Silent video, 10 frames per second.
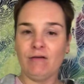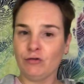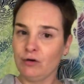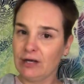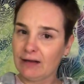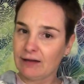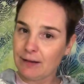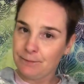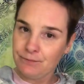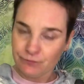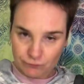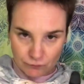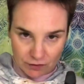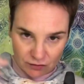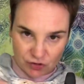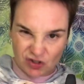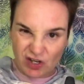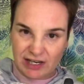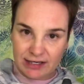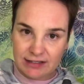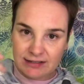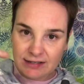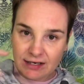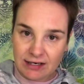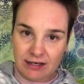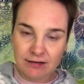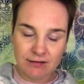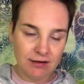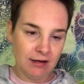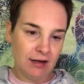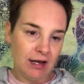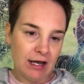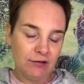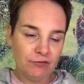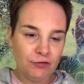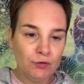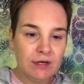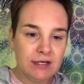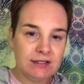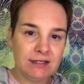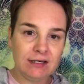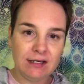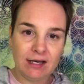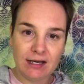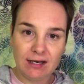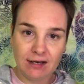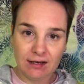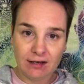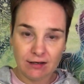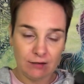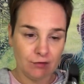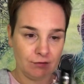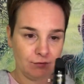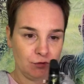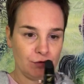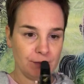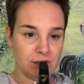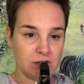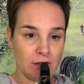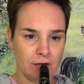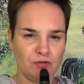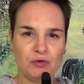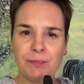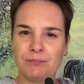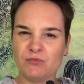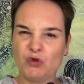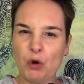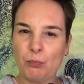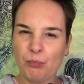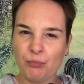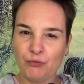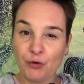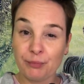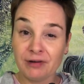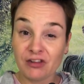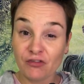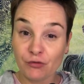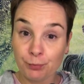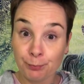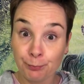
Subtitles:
So you get that solidity and fluidity in the triplets. Triplets.